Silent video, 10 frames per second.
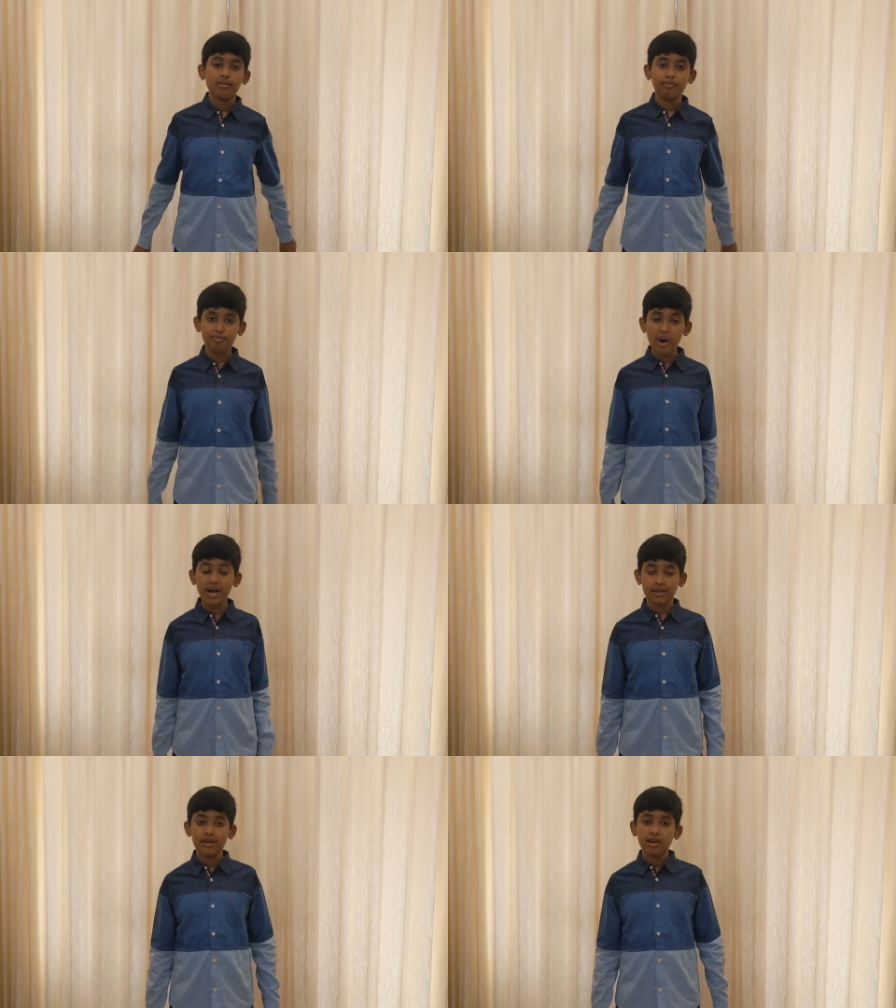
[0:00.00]

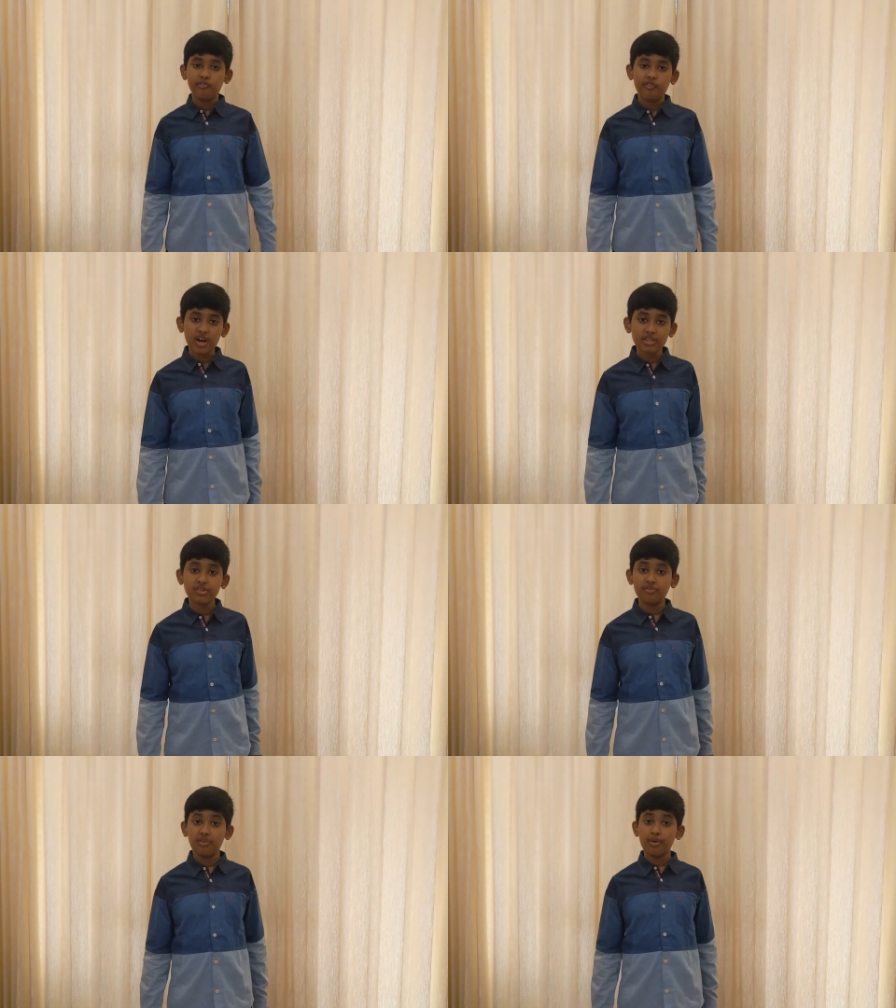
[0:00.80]
But first
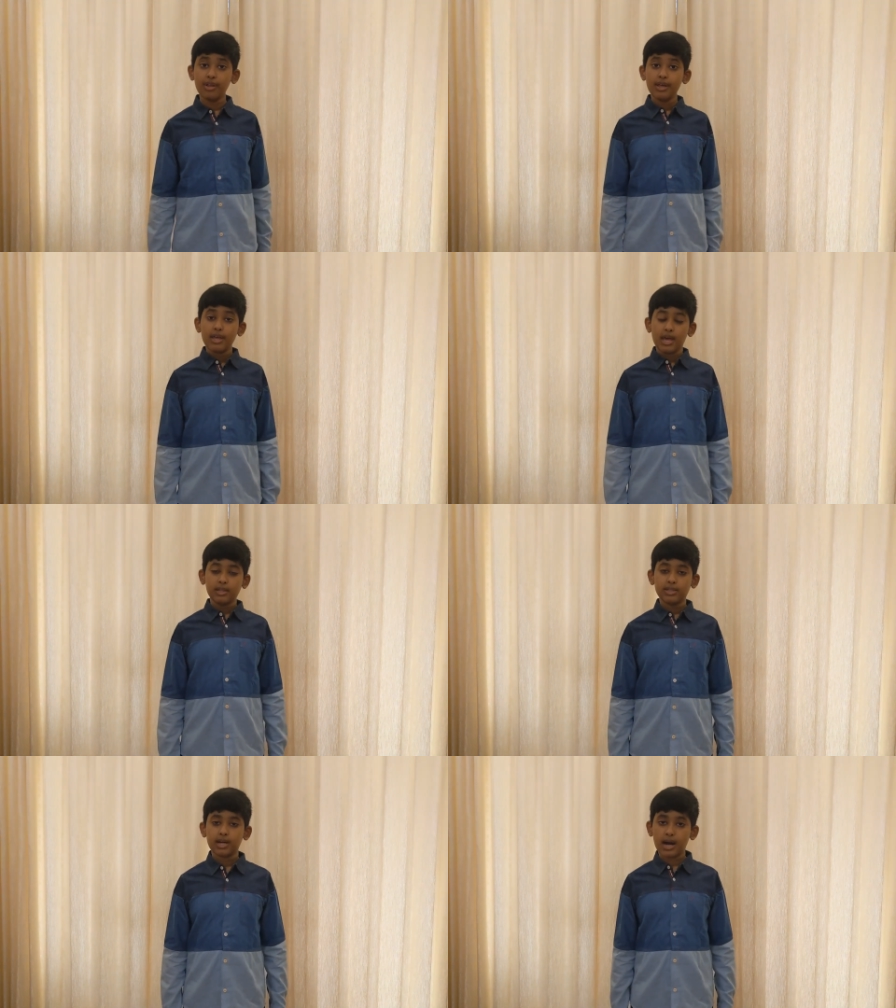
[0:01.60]
of all, I
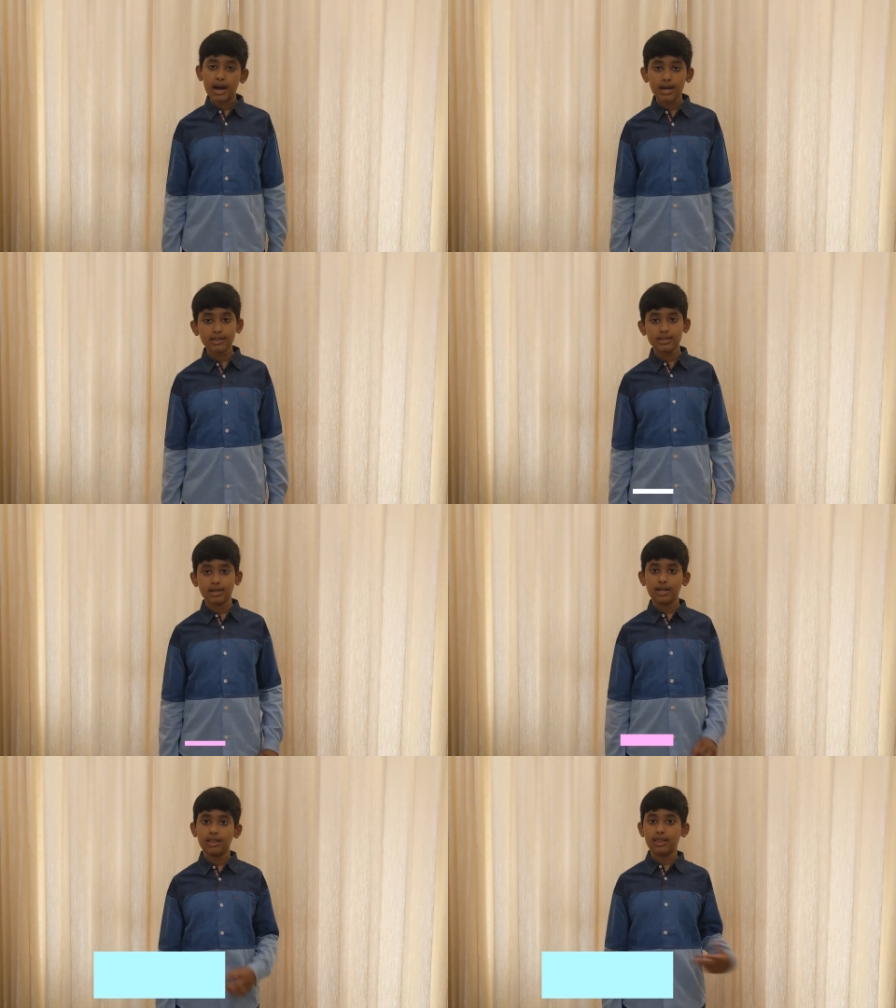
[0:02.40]
need to
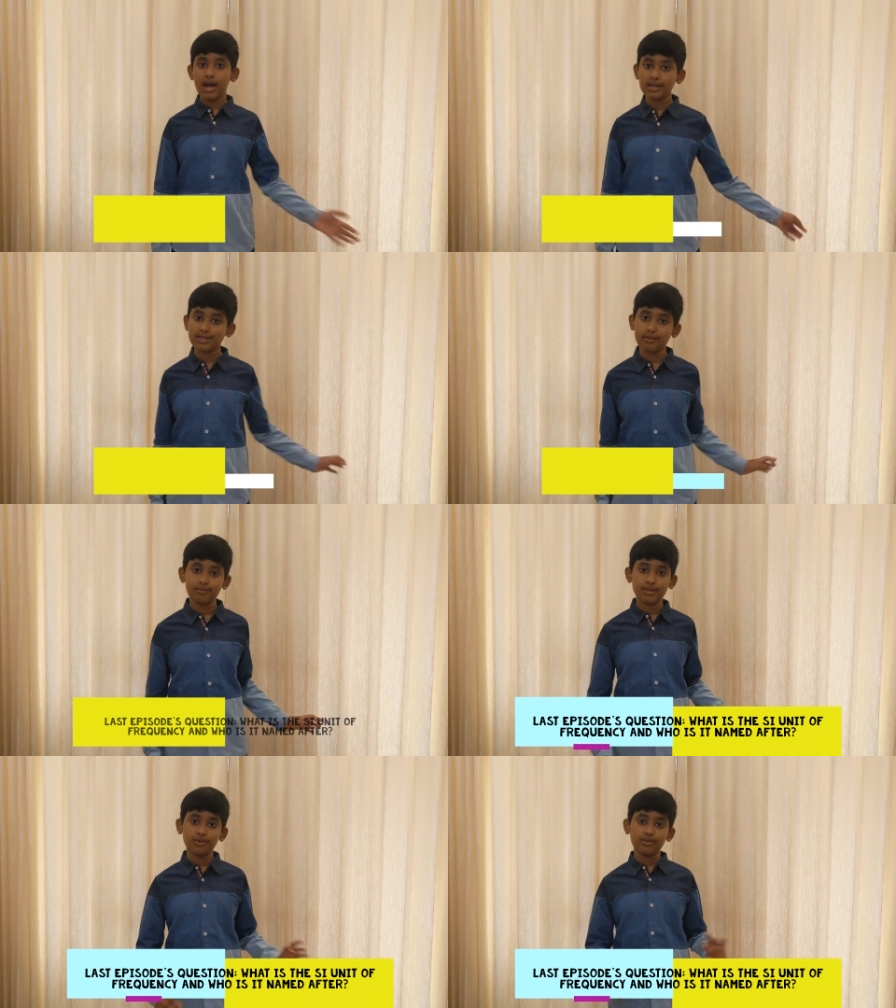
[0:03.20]
answer last
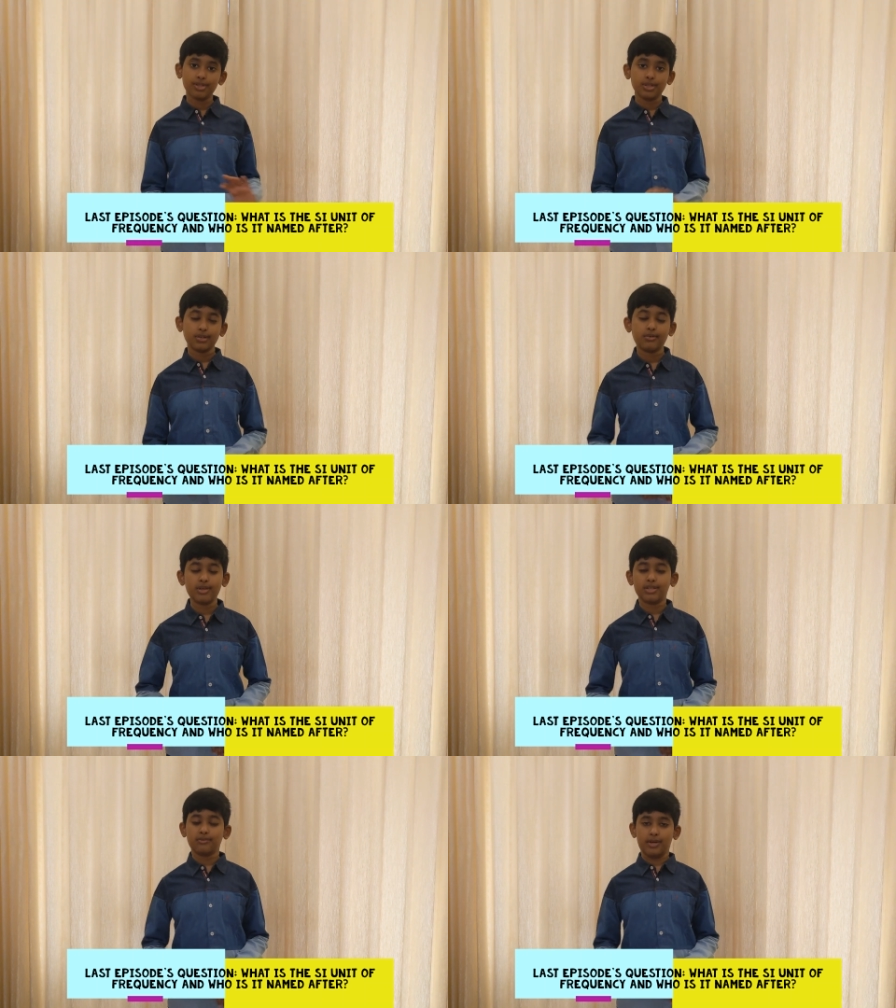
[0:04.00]
episode's
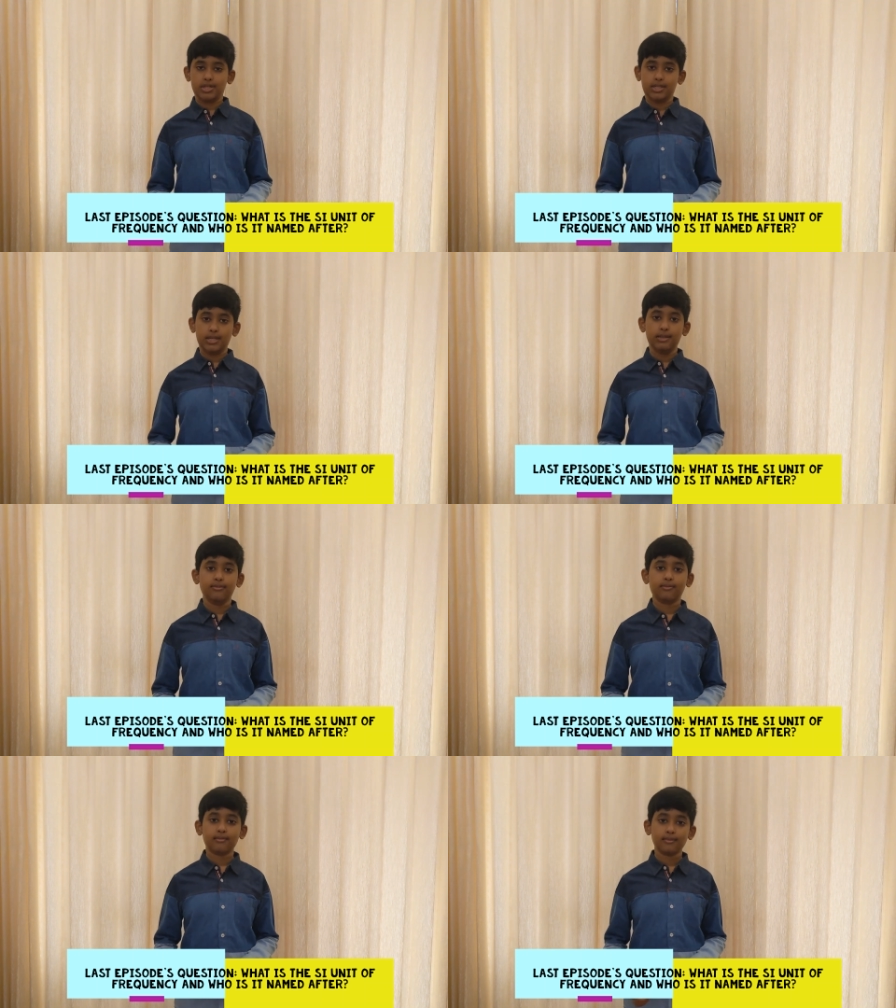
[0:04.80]
quiz question.